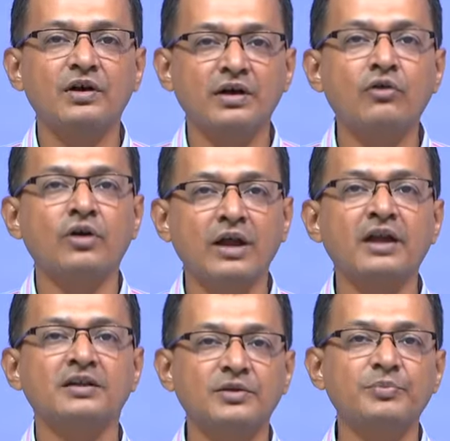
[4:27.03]
or
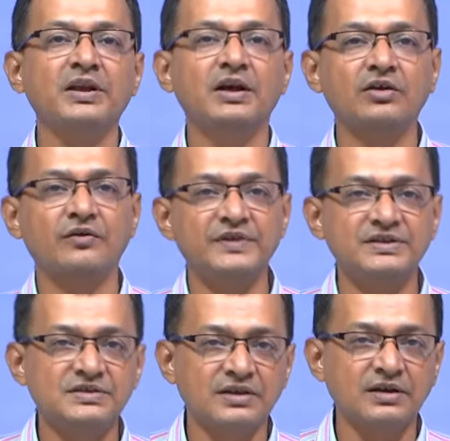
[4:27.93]
another pillar of
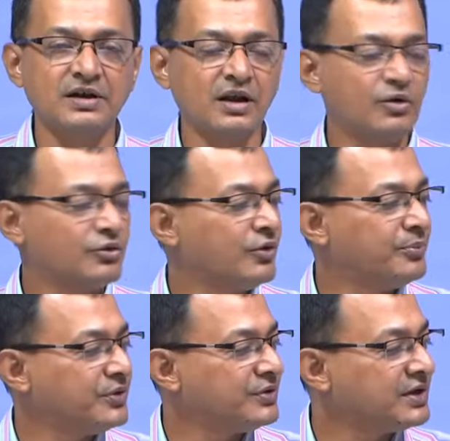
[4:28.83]
this cloud computing